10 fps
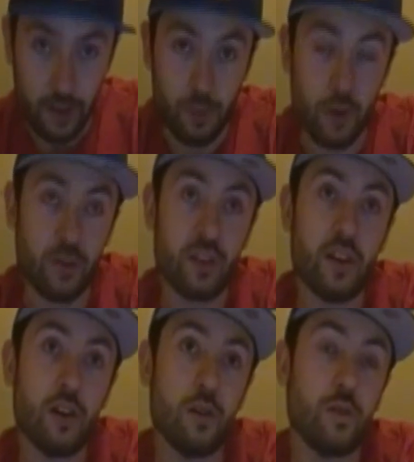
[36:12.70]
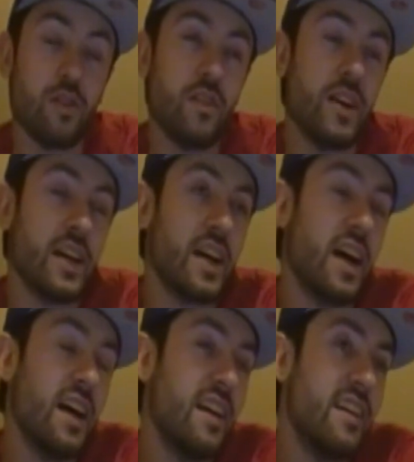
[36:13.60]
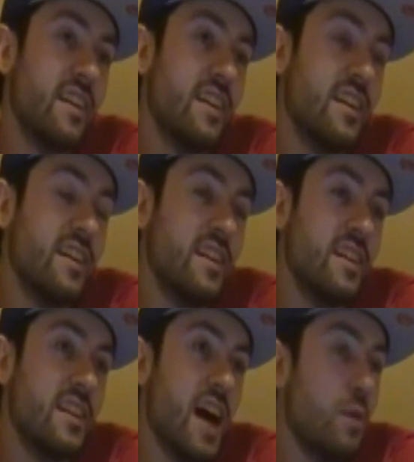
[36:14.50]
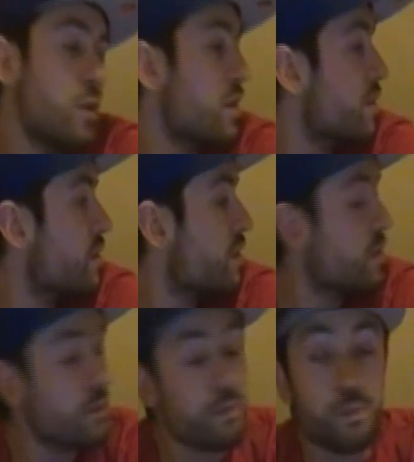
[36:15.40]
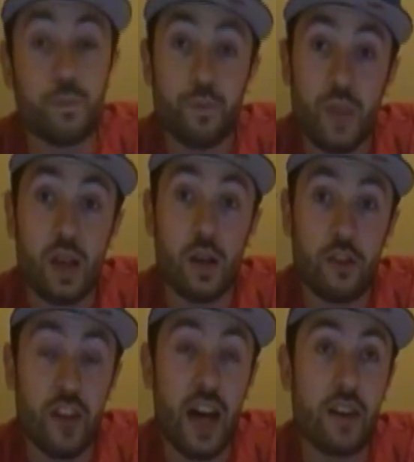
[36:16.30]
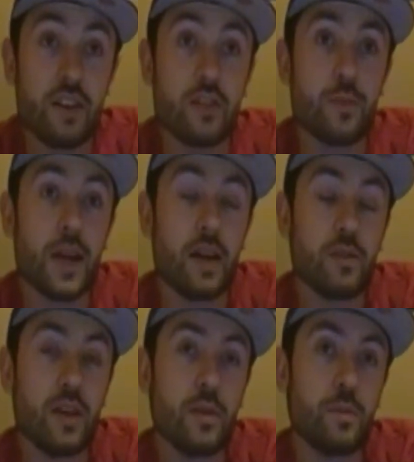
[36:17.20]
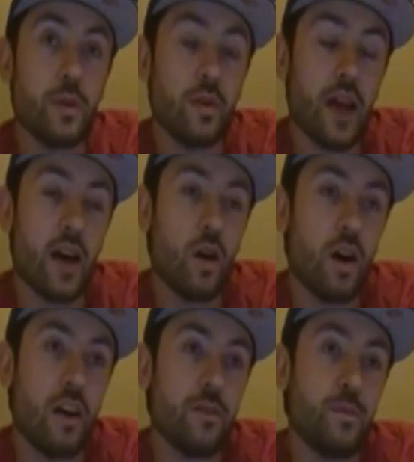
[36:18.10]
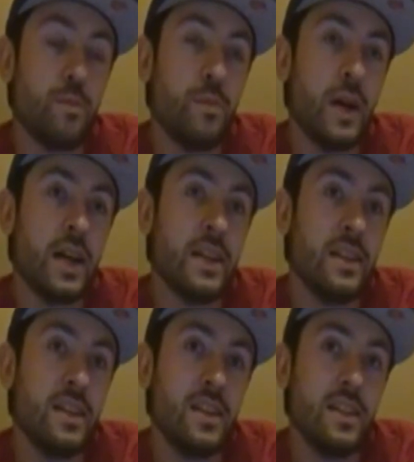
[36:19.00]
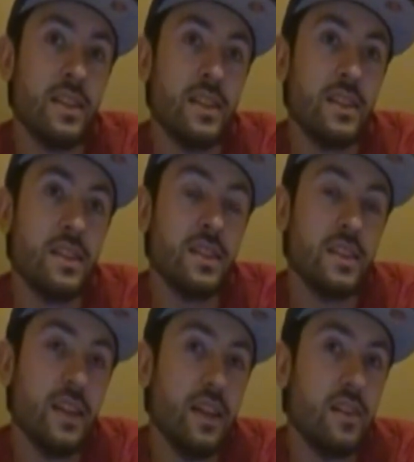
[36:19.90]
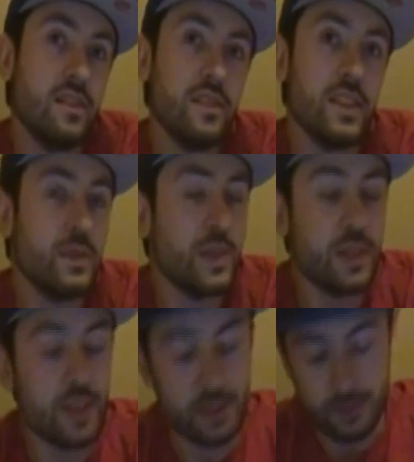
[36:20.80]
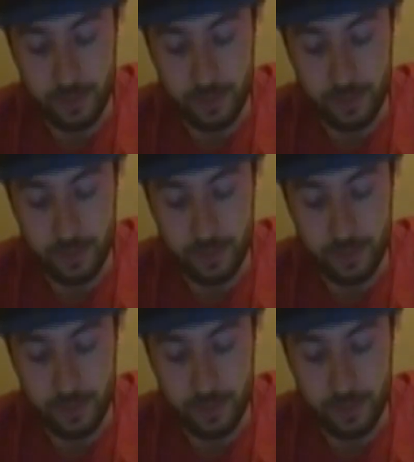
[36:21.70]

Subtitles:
I posted those. Like, that was a challenge, but I was able to pull that off. But still, it was